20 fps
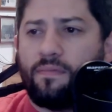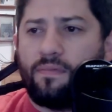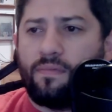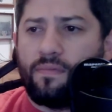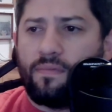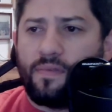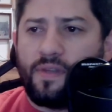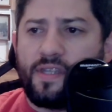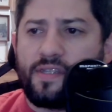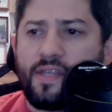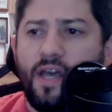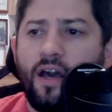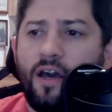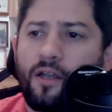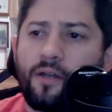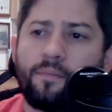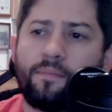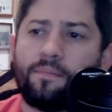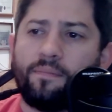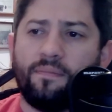these H U
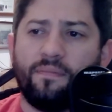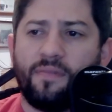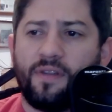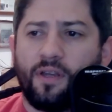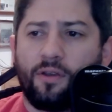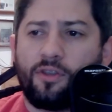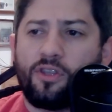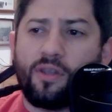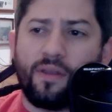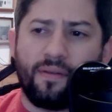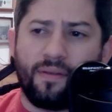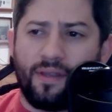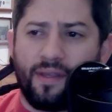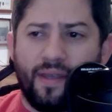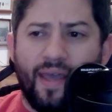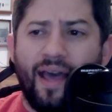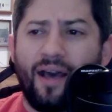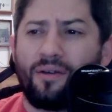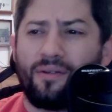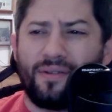D, you know,
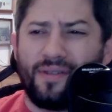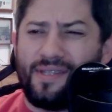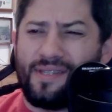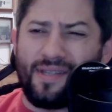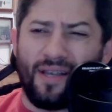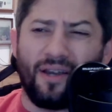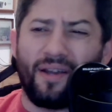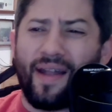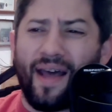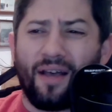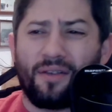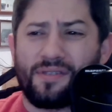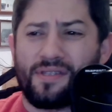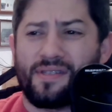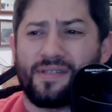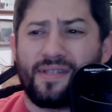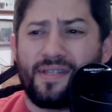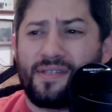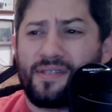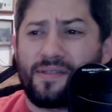how these H U D
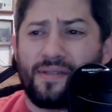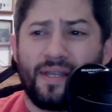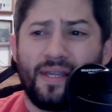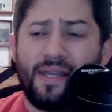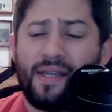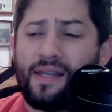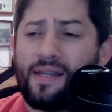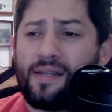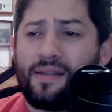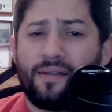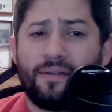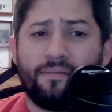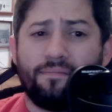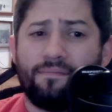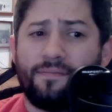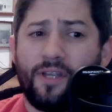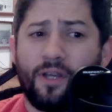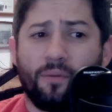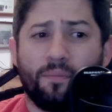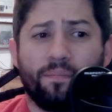houses, these,
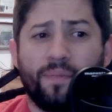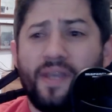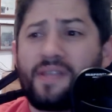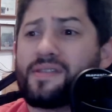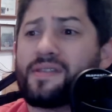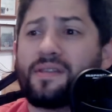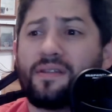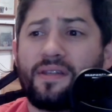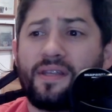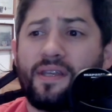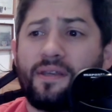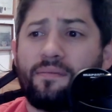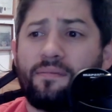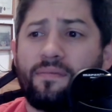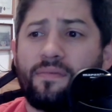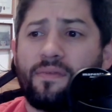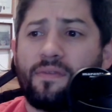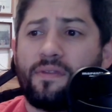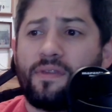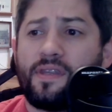you know, basically
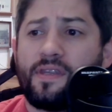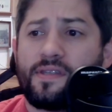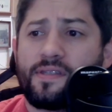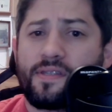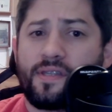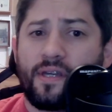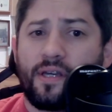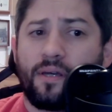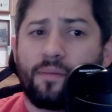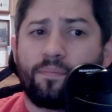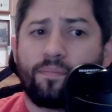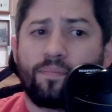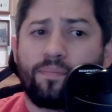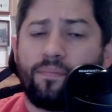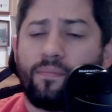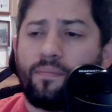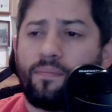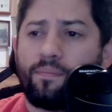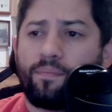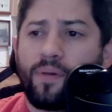these, uh,
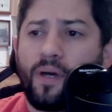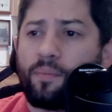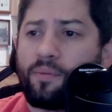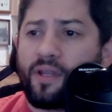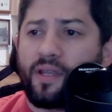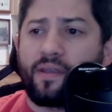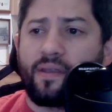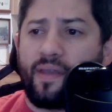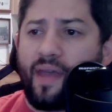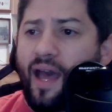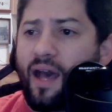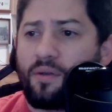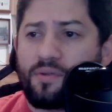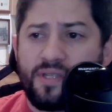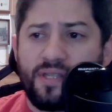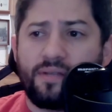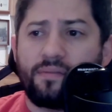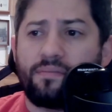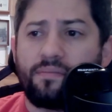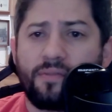public
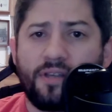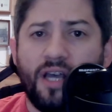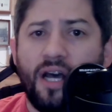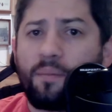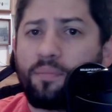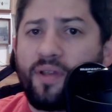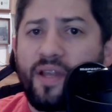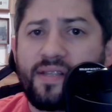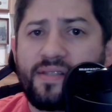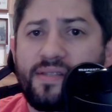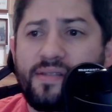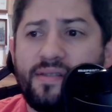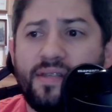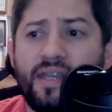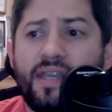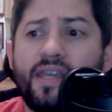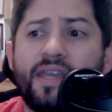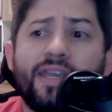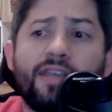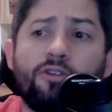housing complexes.
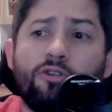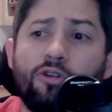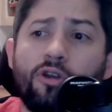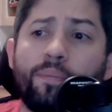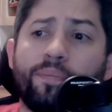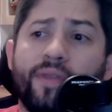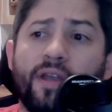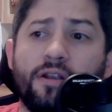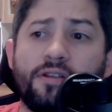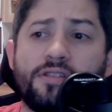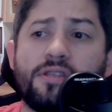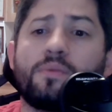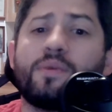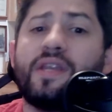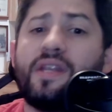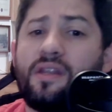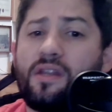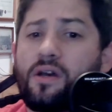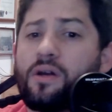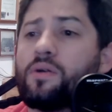He grew up there. So
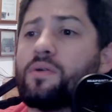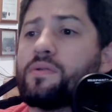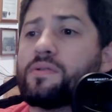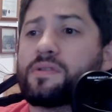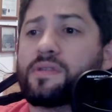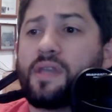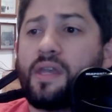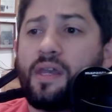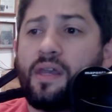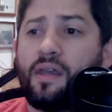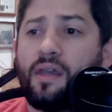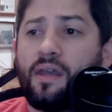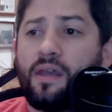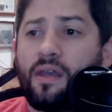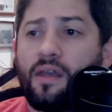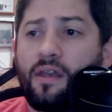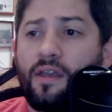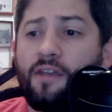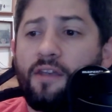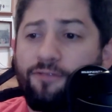he knows
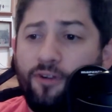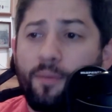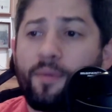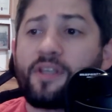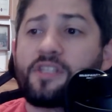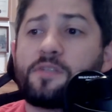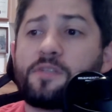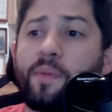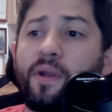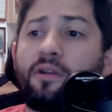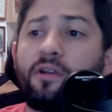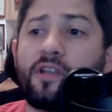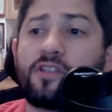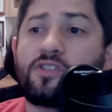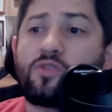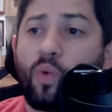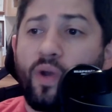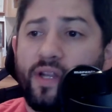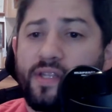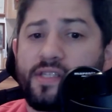from
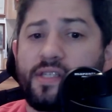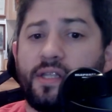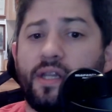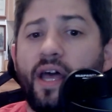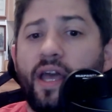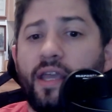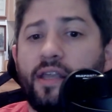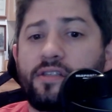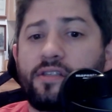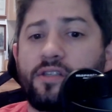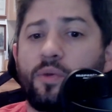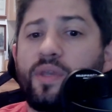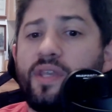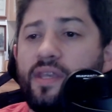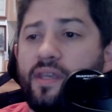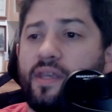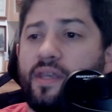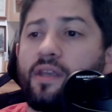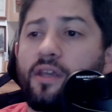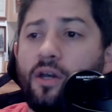experience what it's like. So
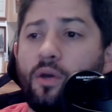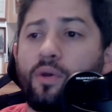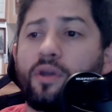he can go and